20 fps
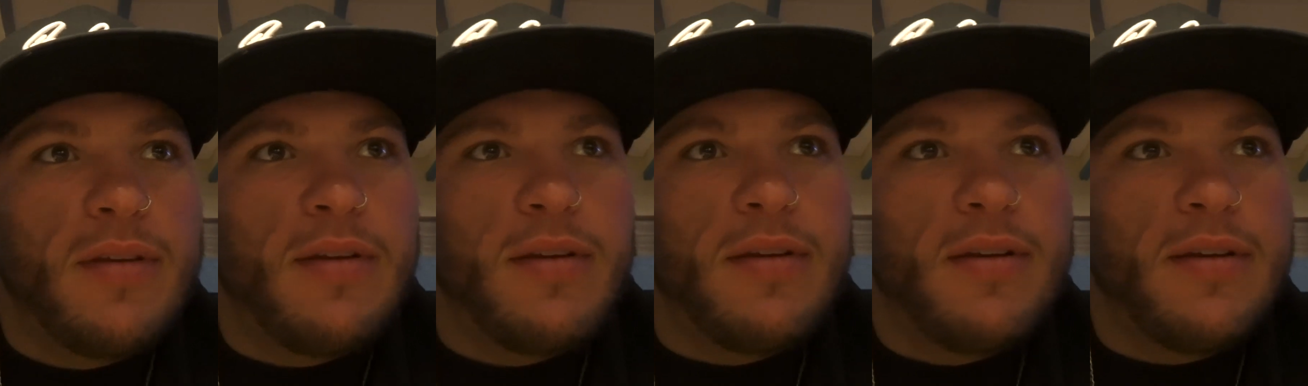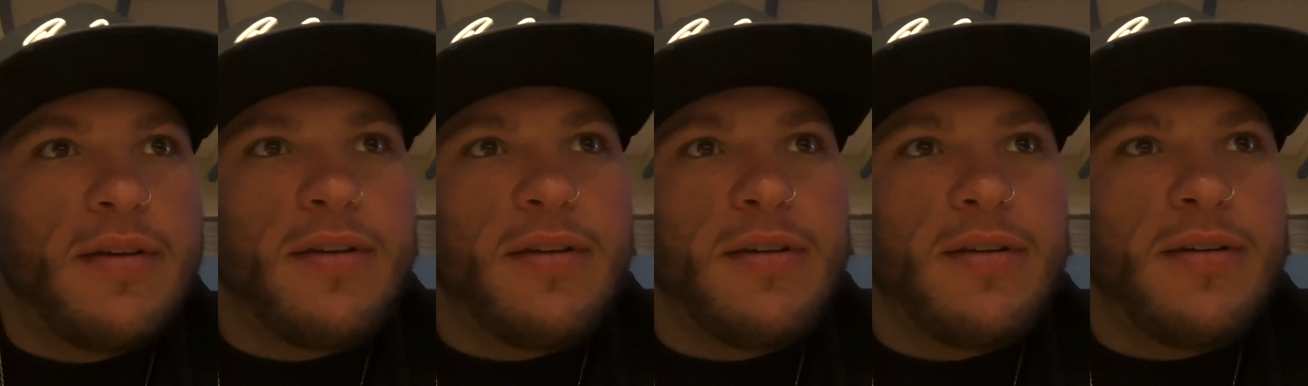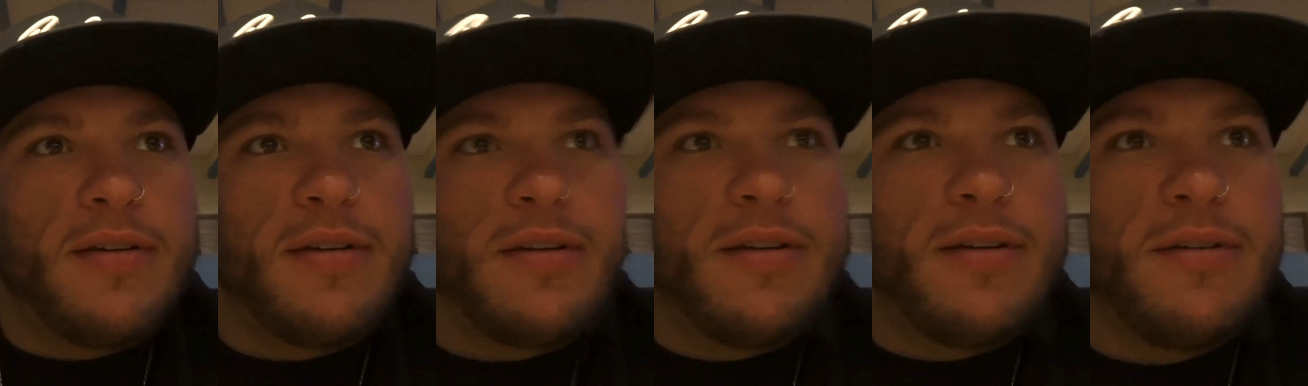I got two
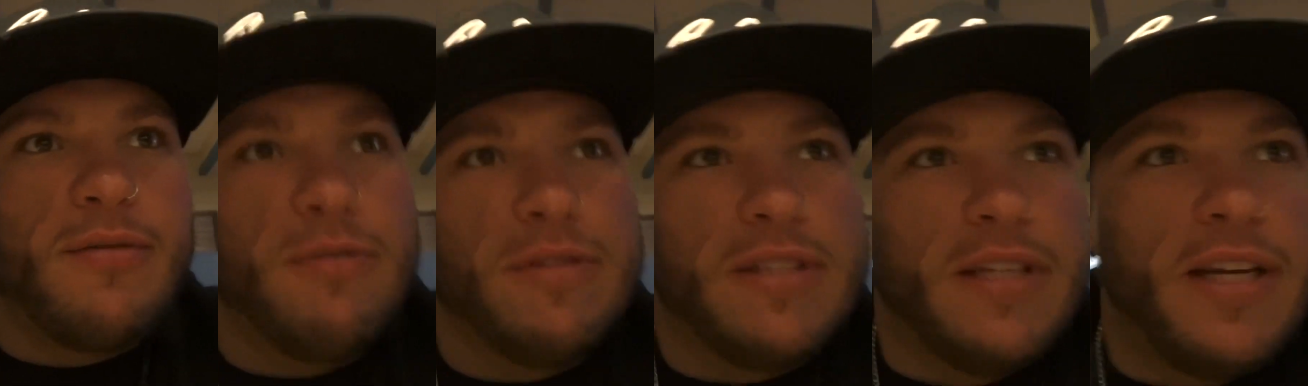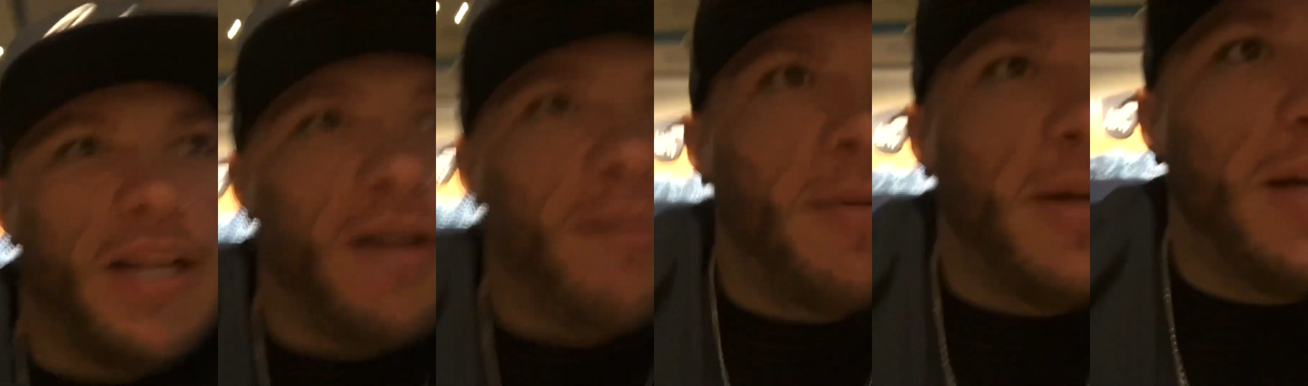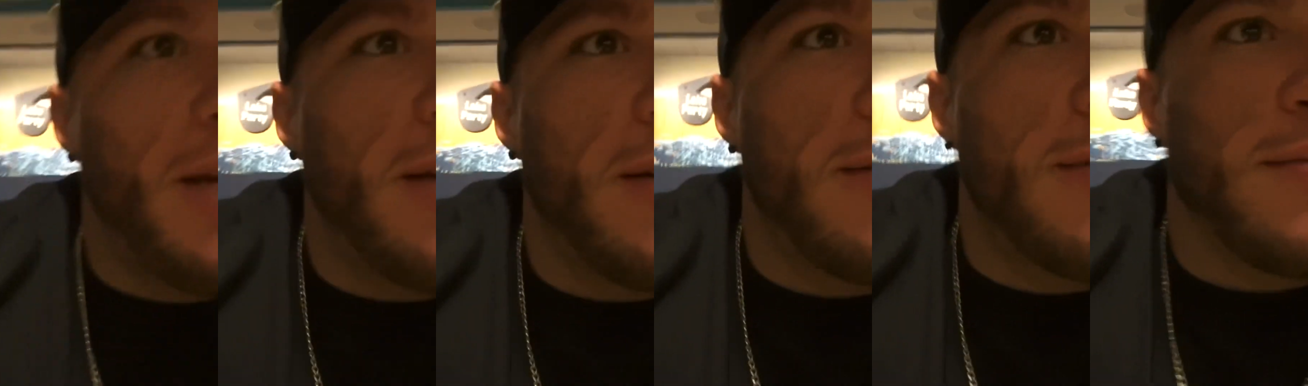bites. Was it
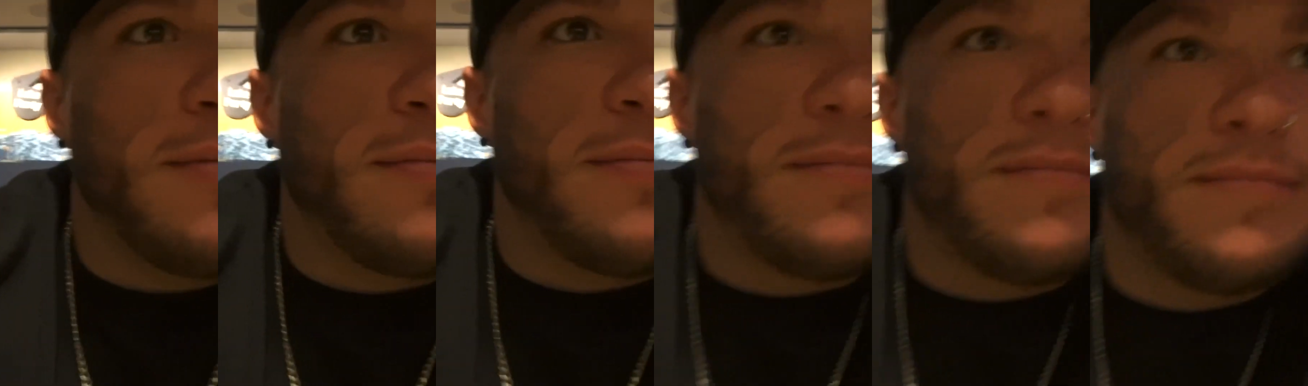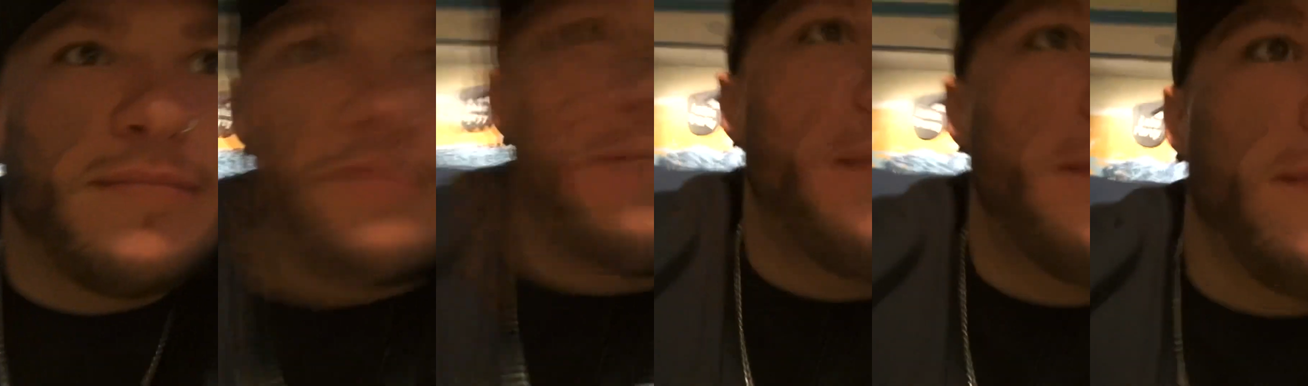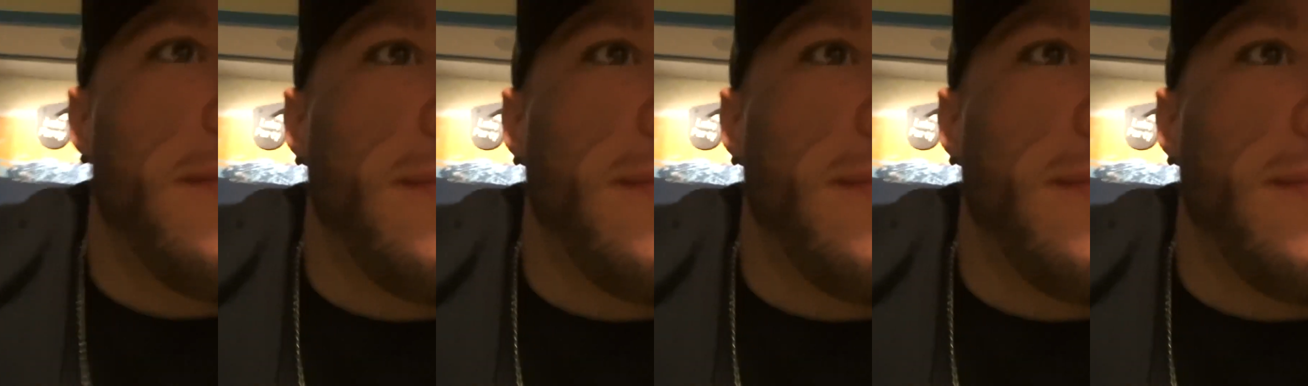yummy? Mm-hmm.